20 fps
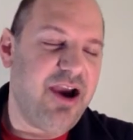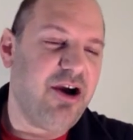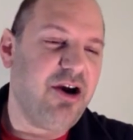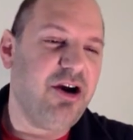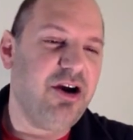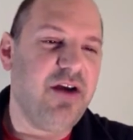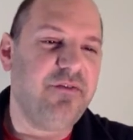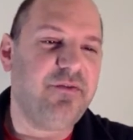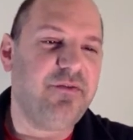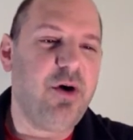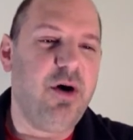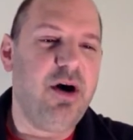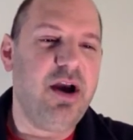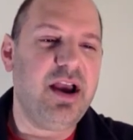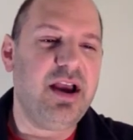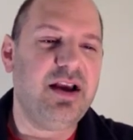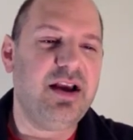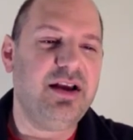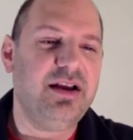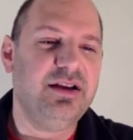of
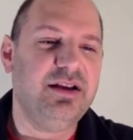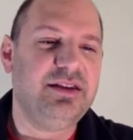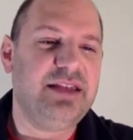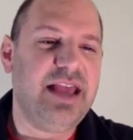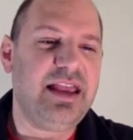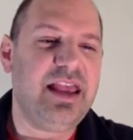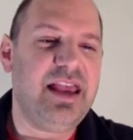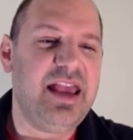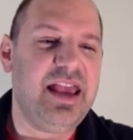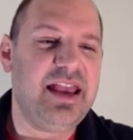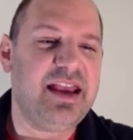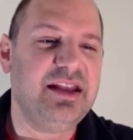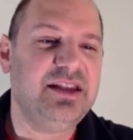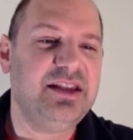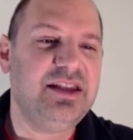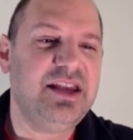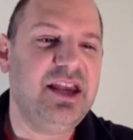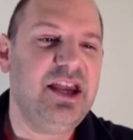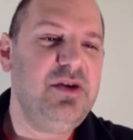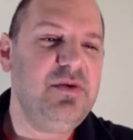taking a
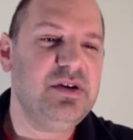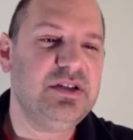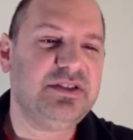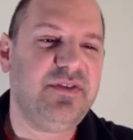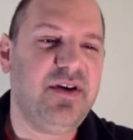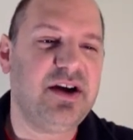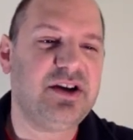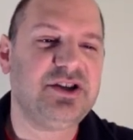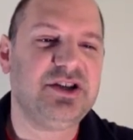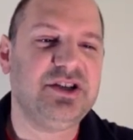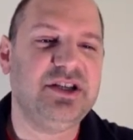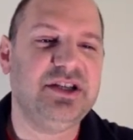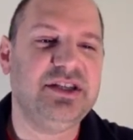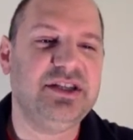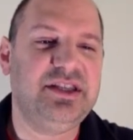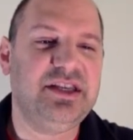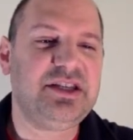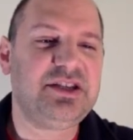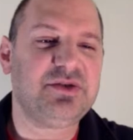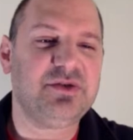continuous function
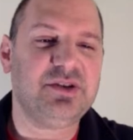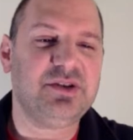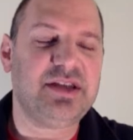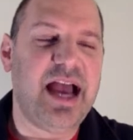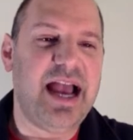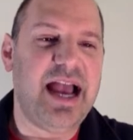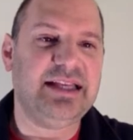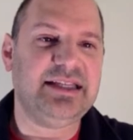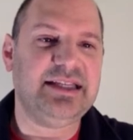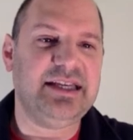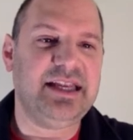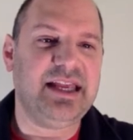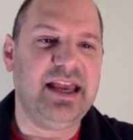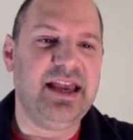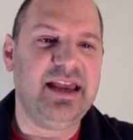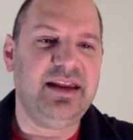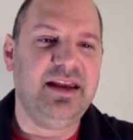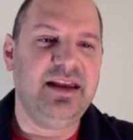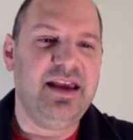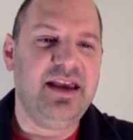and discretizing
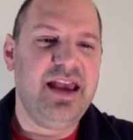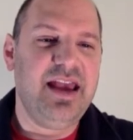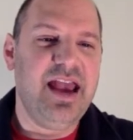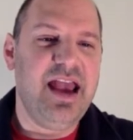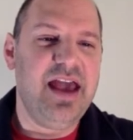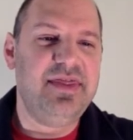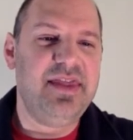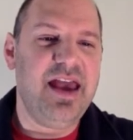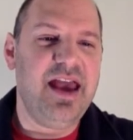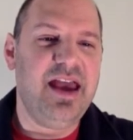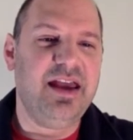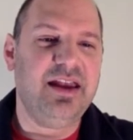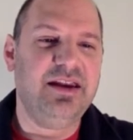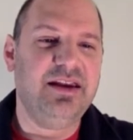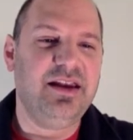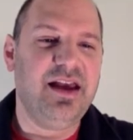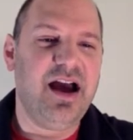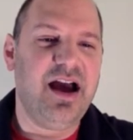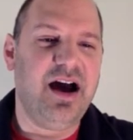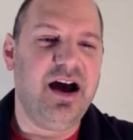it, and
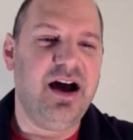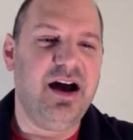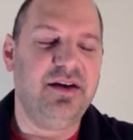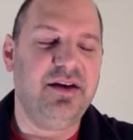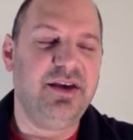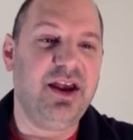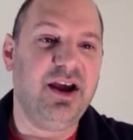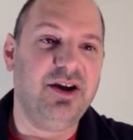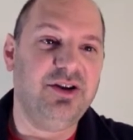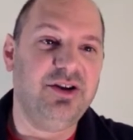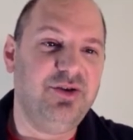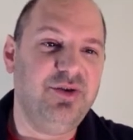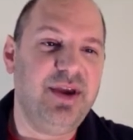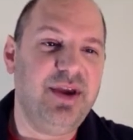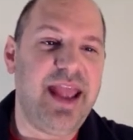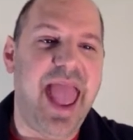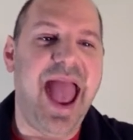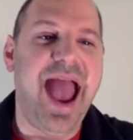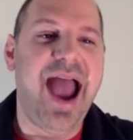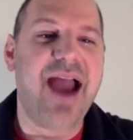then
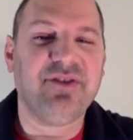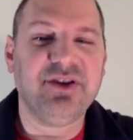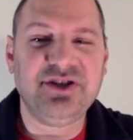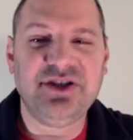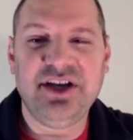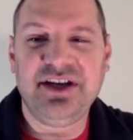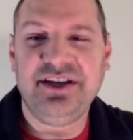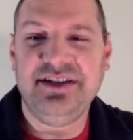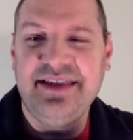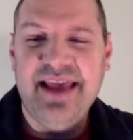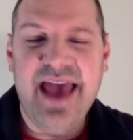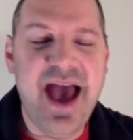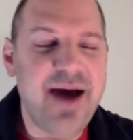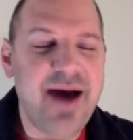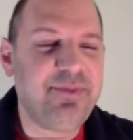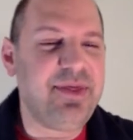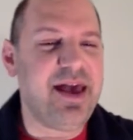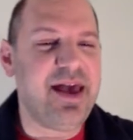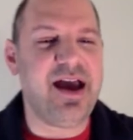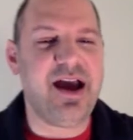doing averaging
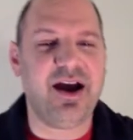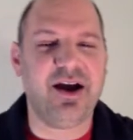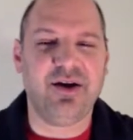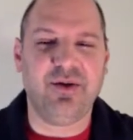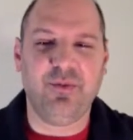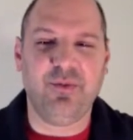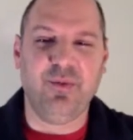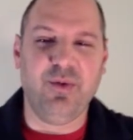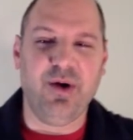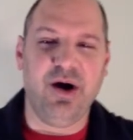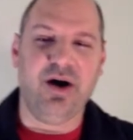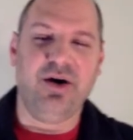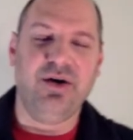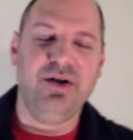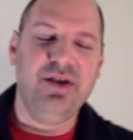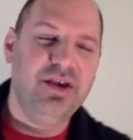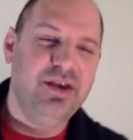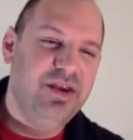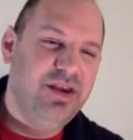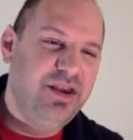depth.
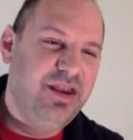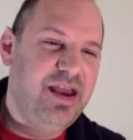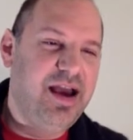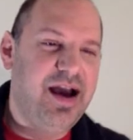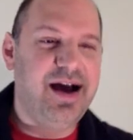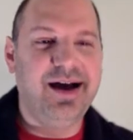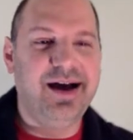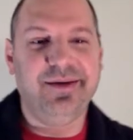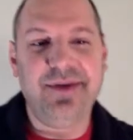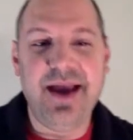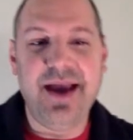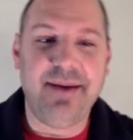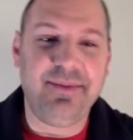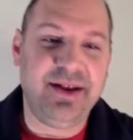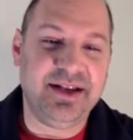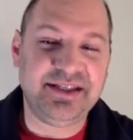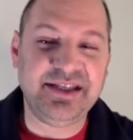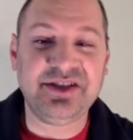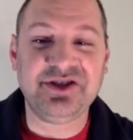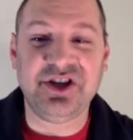
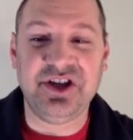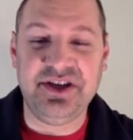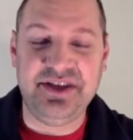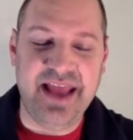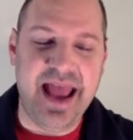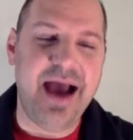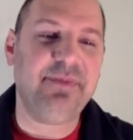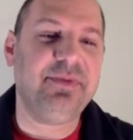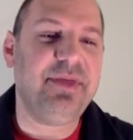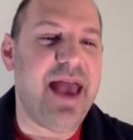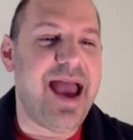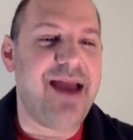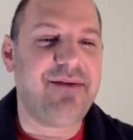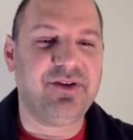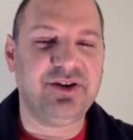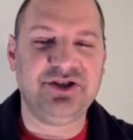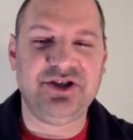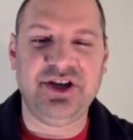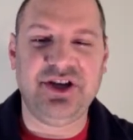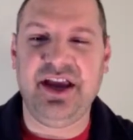Essentially depth
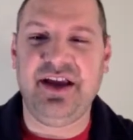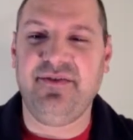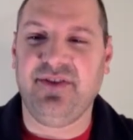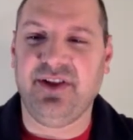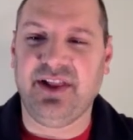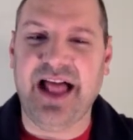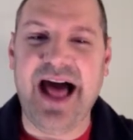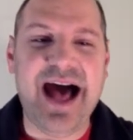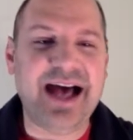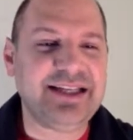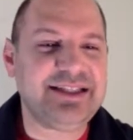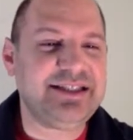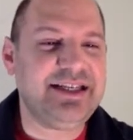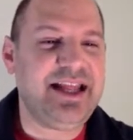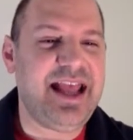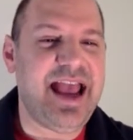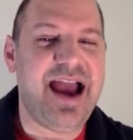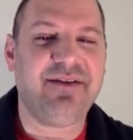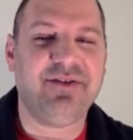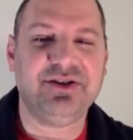averaging,
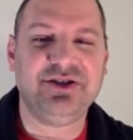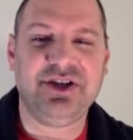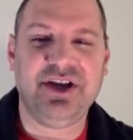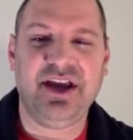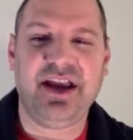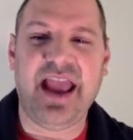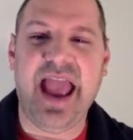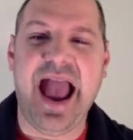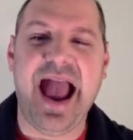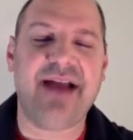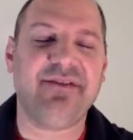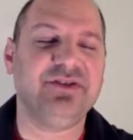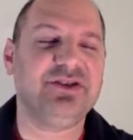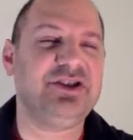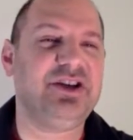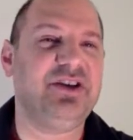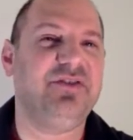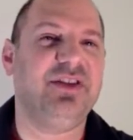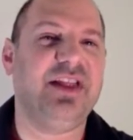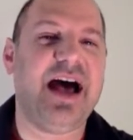velocity averaging,
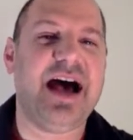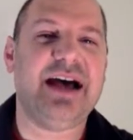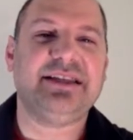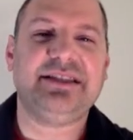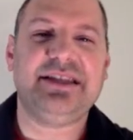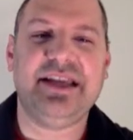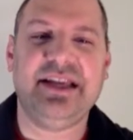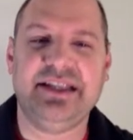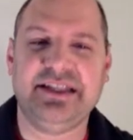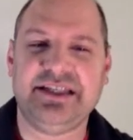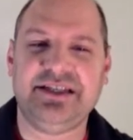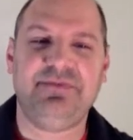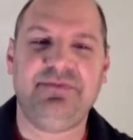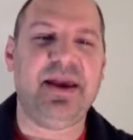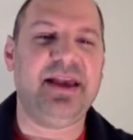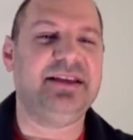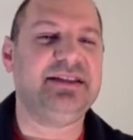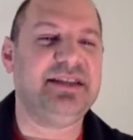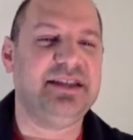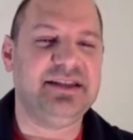averaging velocity in
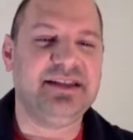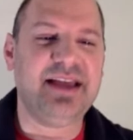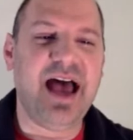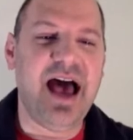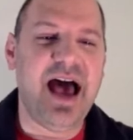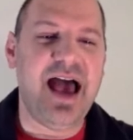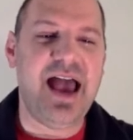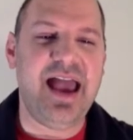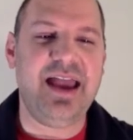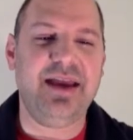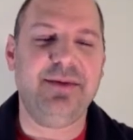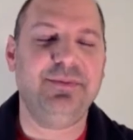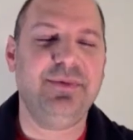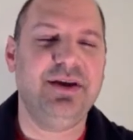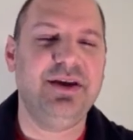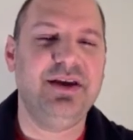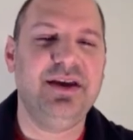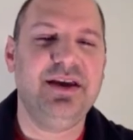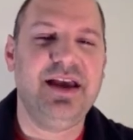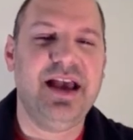space and time
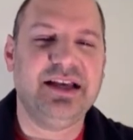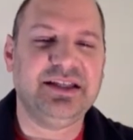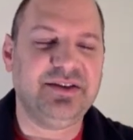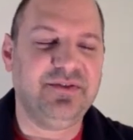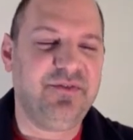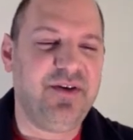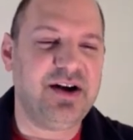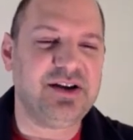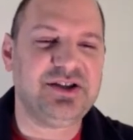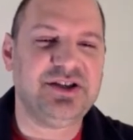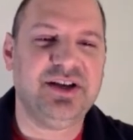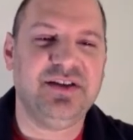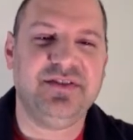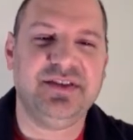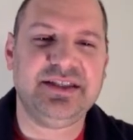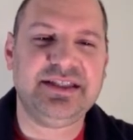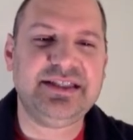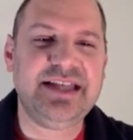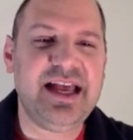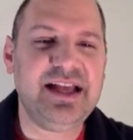as a function of
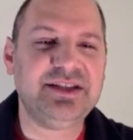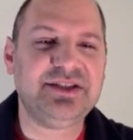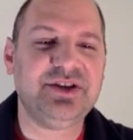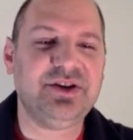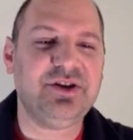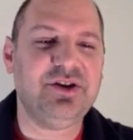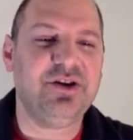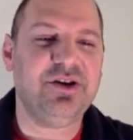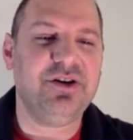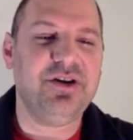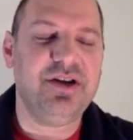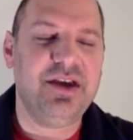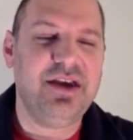the sensor.